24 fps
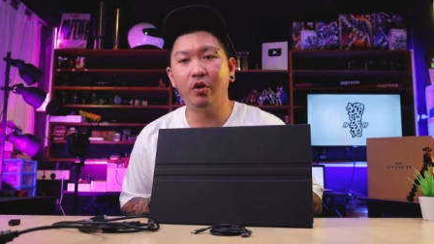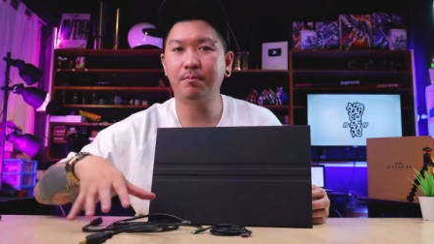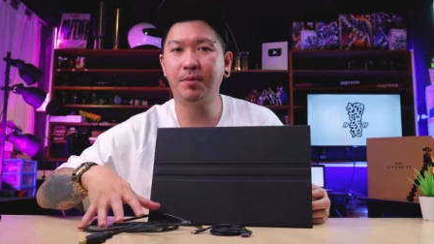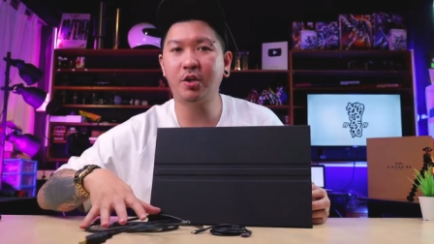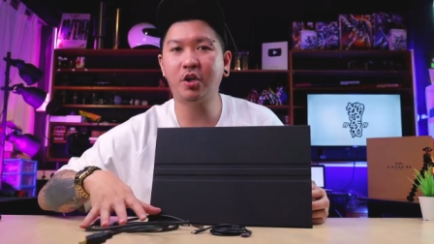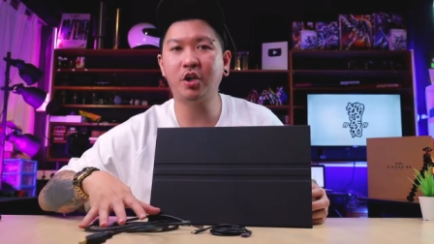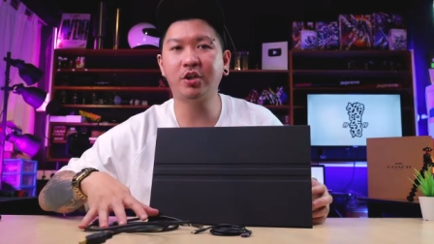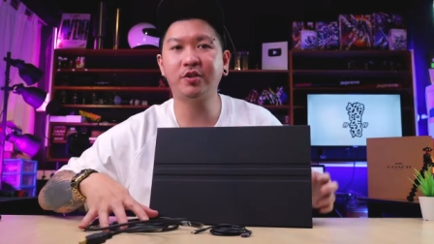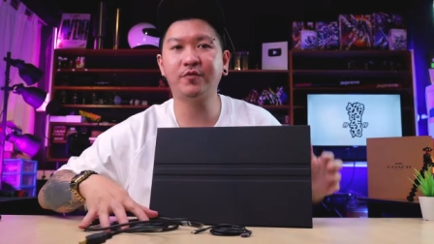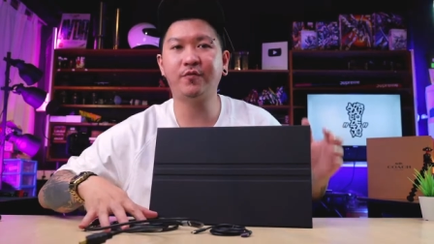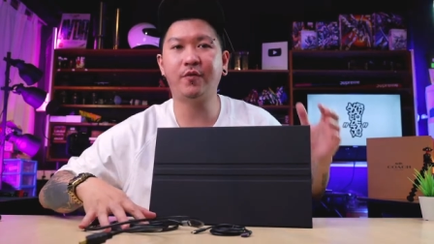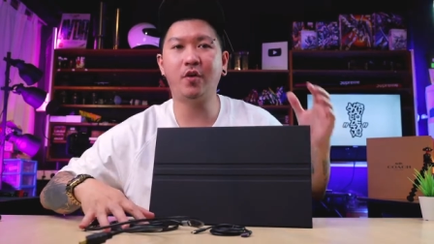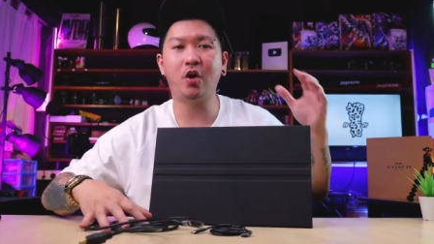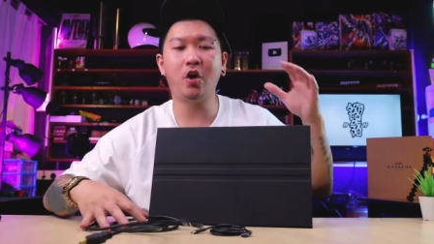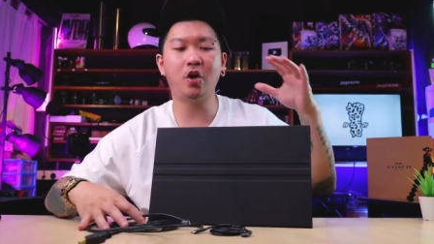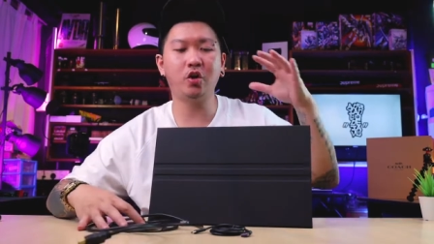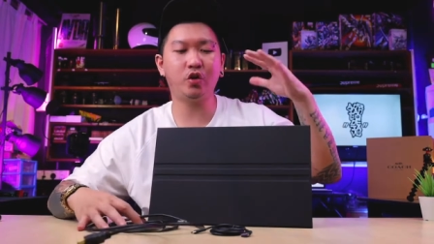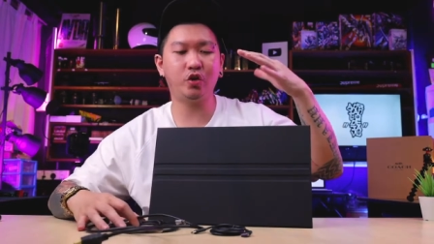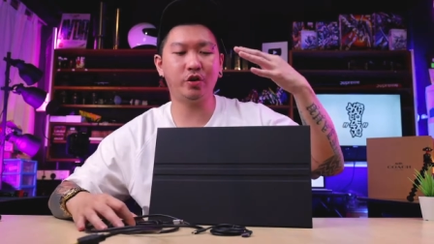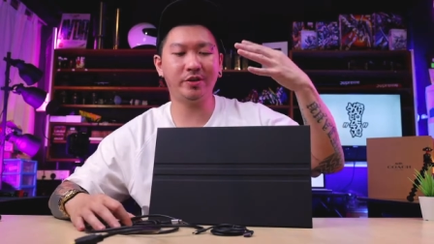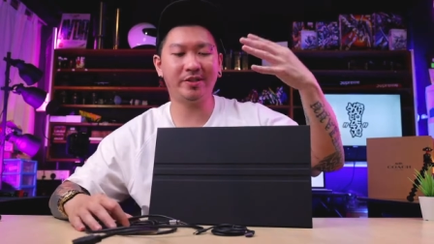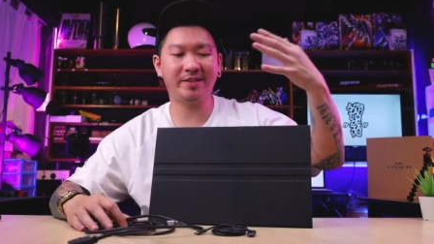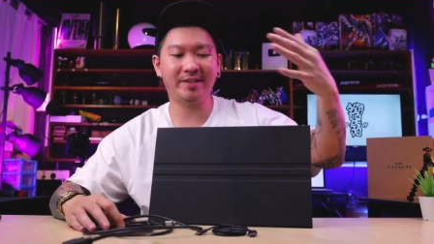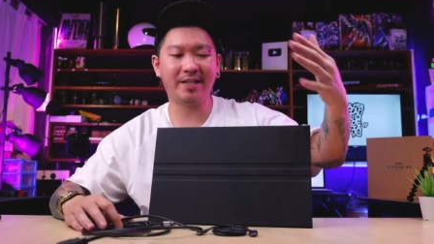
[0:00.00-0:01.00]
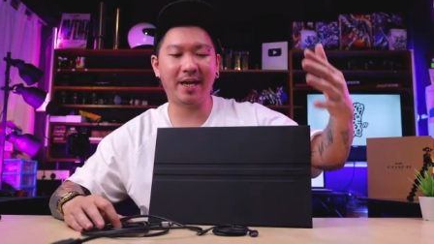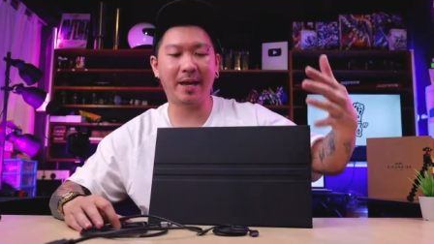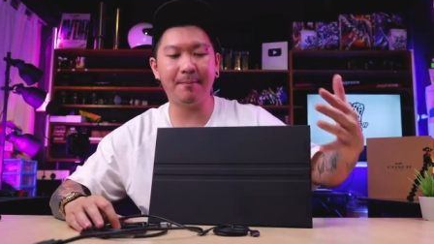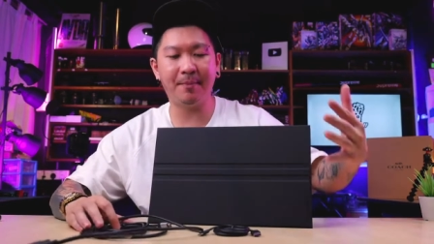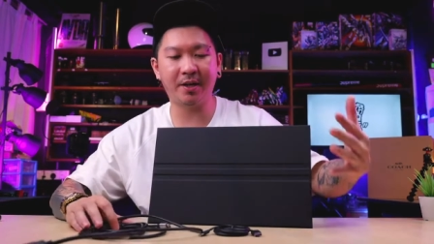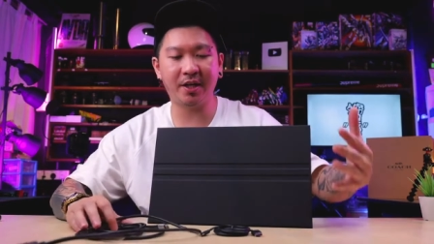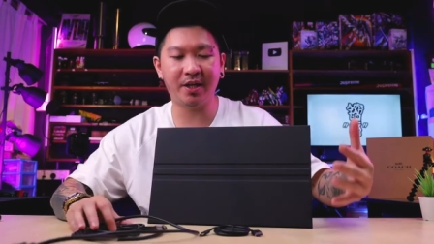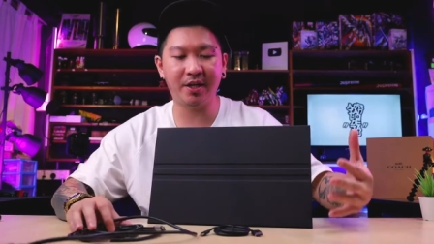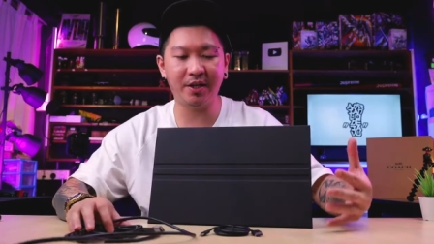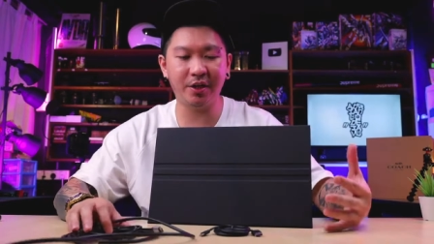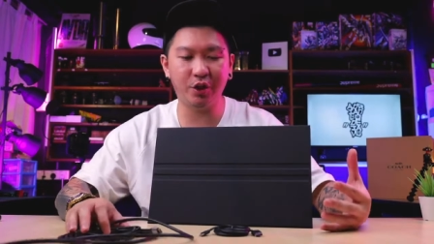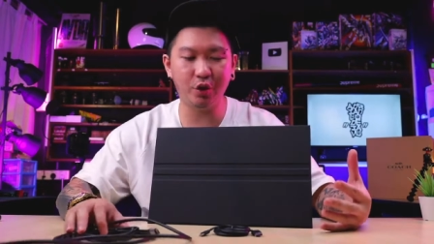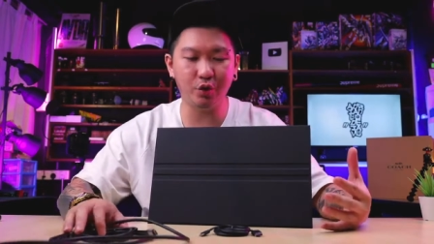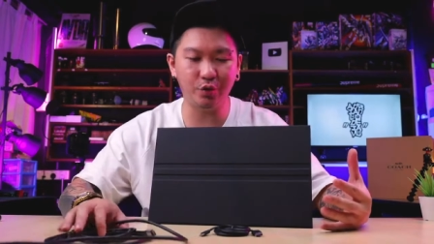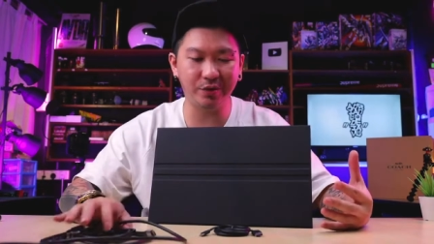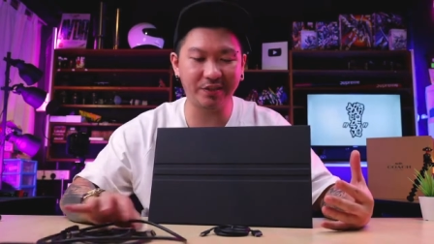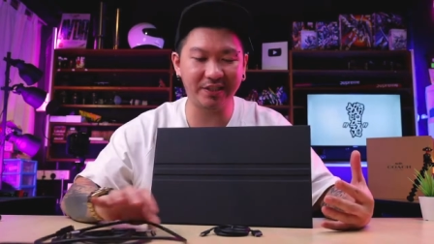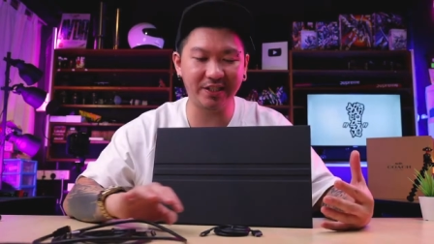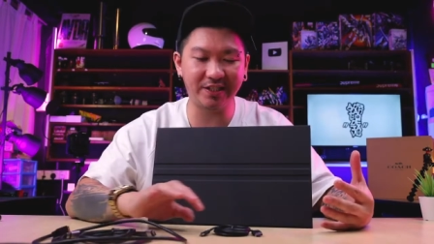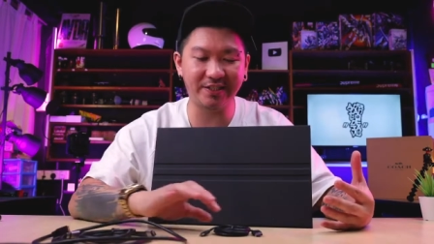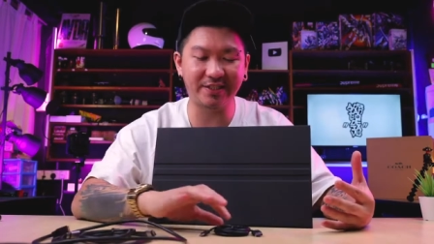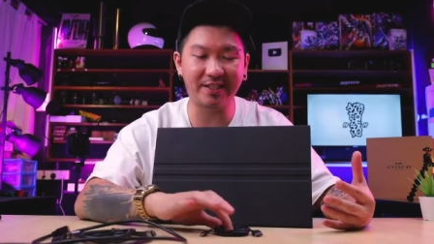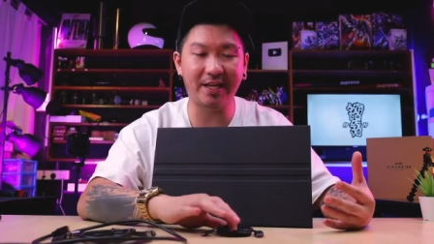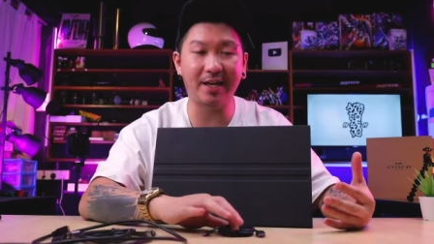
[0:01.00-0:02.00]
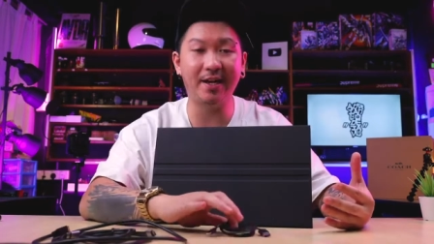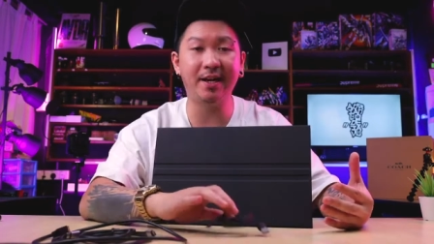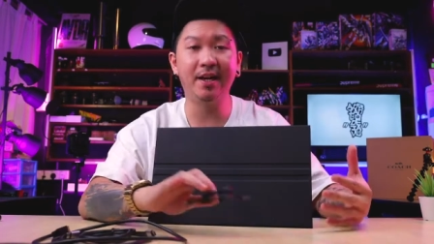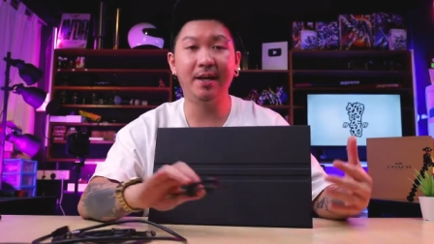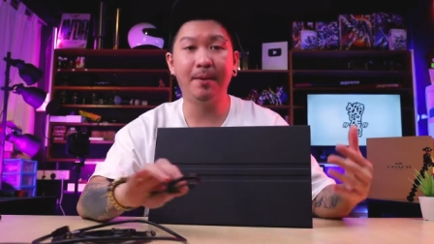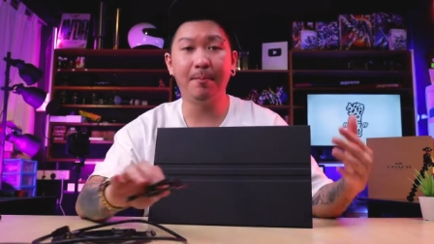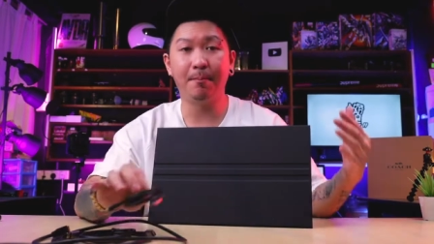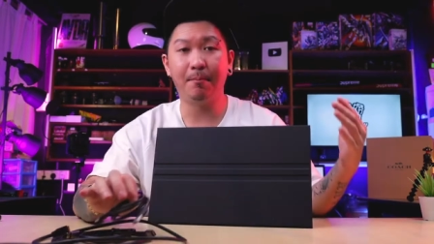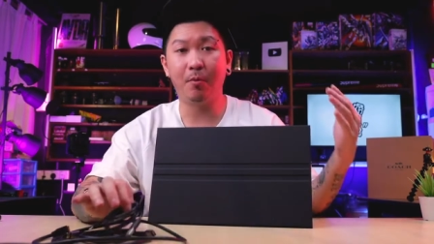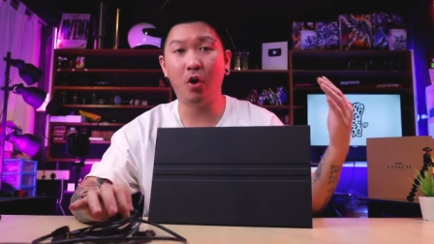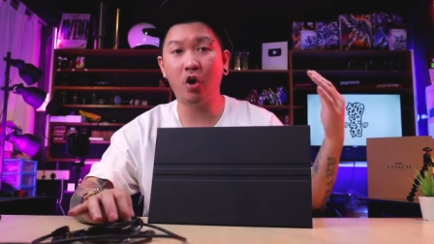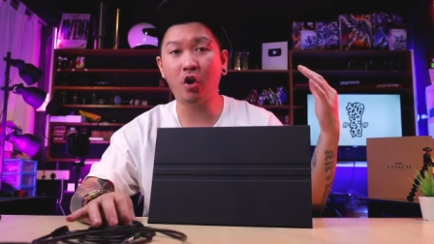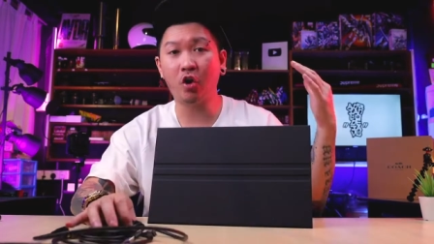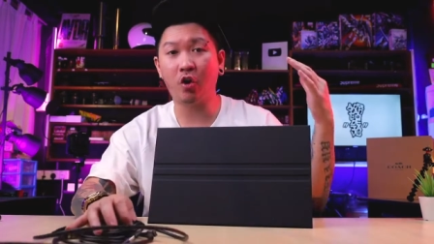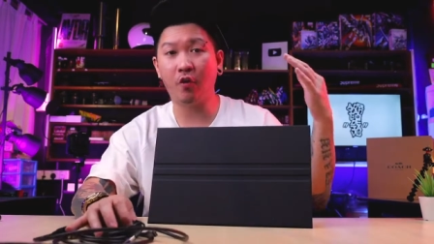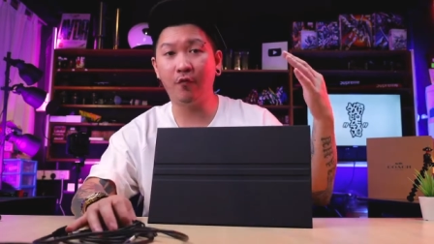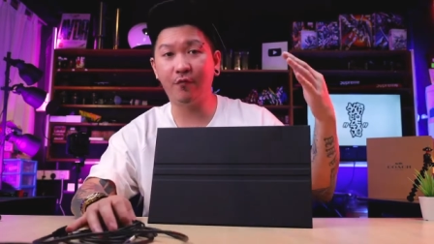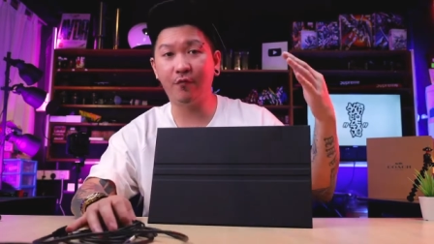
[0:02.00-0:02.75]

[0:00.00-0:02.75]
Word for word: because for all those camera users are uh, more